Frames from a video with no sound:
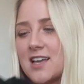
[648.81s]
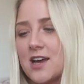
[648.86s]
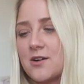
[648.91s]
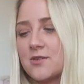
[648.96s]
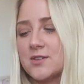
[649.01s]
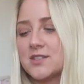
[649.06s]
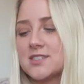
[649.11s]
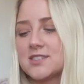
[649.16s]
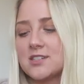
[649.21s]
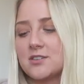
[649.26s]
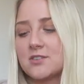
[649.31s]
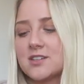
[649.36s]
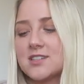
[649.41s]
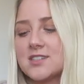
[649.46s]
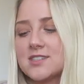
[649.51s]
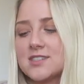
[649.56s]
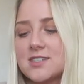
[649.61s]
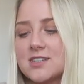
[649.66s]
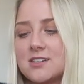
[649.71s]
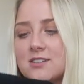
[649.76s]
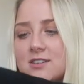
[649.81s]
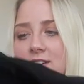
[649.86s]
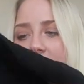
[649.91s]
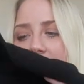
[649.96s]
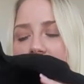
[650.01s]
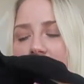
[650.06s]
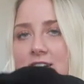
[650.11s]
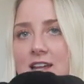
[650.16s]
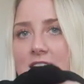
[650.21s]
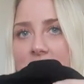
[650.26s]
I would still consider it
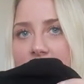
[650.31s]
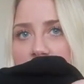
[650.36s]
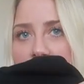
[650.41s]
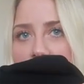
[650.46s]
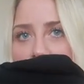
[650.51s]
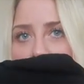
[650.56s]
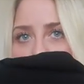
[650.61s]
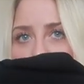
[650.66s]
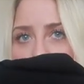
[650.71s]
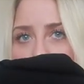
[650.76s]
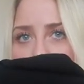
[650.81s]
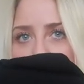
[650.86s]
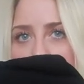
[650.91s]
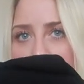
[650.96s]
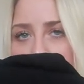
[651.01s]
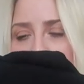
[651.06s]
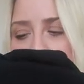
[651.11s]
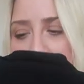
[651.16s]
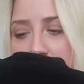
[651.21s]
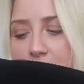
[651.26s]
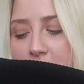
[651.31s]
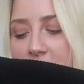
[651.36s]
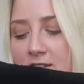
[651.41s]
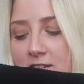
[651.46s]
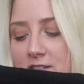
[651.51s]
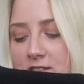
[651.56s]
like an extra small, maybe a